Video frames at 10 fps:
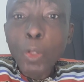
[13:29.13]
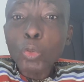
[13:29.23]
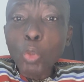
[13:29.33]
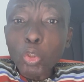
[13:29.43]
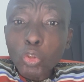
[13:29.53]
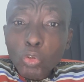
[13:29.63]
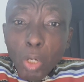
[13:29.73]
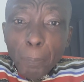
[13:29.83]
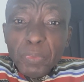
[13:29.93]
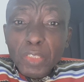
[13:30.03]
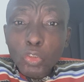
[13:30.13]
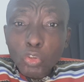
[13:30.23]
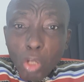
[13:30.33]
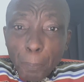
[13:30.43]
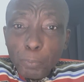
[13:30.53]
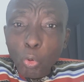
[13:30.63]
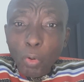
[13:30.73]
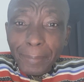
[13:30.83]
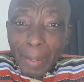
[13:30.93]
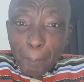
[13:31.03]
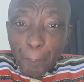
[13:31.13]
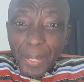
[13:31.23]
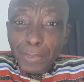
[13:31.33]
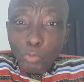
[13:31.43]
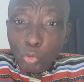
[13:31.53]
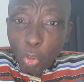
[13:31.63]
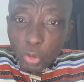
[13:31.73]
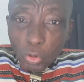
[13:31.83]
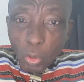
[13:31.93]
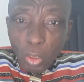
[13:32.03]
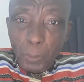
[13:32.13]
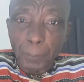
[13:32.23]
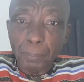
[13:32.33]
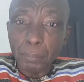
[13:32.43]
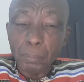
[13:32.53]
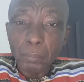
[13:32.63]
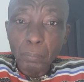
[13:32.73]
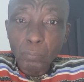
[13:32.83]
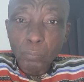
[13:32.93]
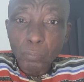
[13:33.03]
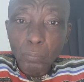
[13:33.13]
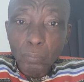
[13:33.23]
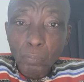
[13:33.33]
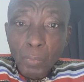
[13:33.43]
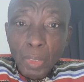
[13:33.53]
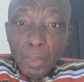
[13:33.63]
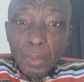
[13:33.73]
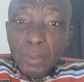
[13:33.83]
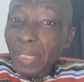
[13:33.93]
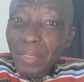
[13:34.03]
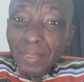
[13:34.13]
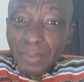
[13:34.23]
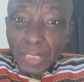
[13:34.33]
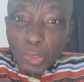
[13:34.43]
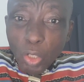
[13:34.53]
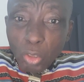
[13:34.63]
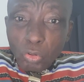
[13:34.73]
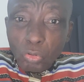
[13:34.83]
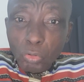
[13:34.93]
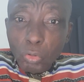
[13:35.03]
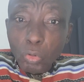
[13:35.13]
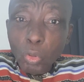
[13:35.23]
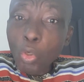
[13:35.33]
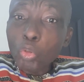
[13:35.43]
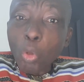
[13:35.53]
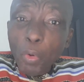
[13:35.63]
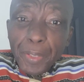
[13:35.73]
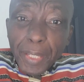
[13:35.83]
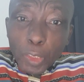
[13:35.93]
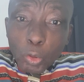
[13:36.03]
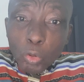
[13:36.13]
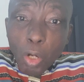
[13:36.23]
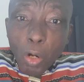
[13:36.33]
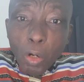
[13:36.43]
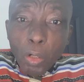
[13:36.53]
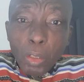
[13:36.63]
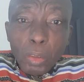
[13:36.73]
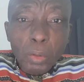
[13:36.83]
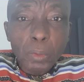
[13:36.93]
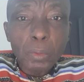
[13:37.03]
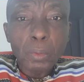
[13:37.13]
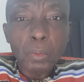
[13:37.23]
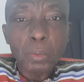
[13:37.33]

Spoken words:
To stop this subtle campaign going on. Telling the North to ignore